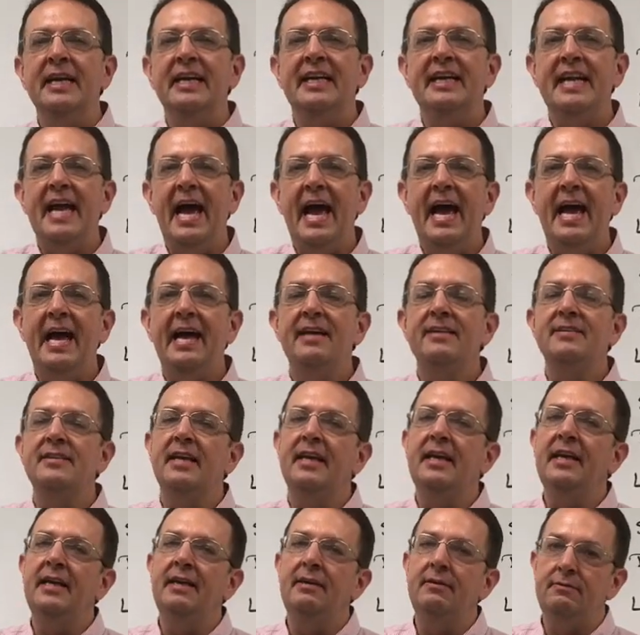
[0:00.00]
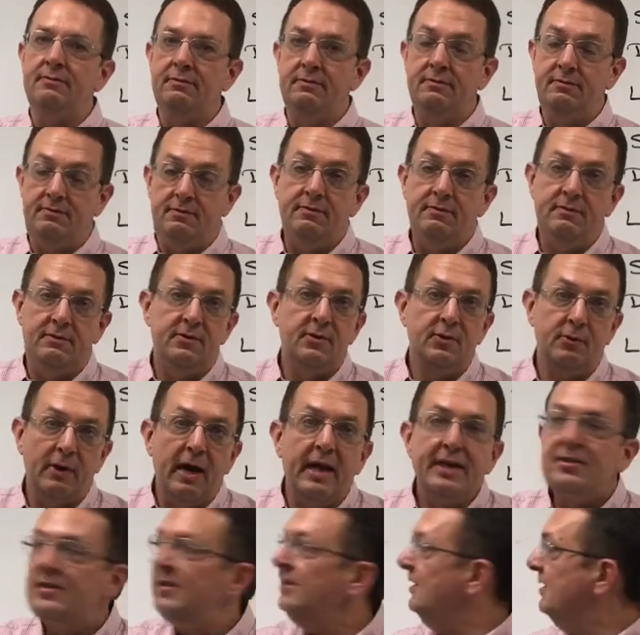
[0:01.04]
It has a
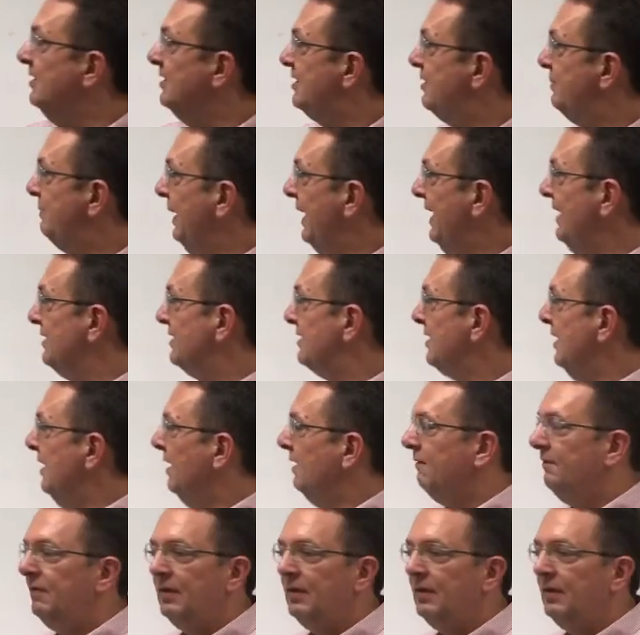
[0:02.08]
direction in space.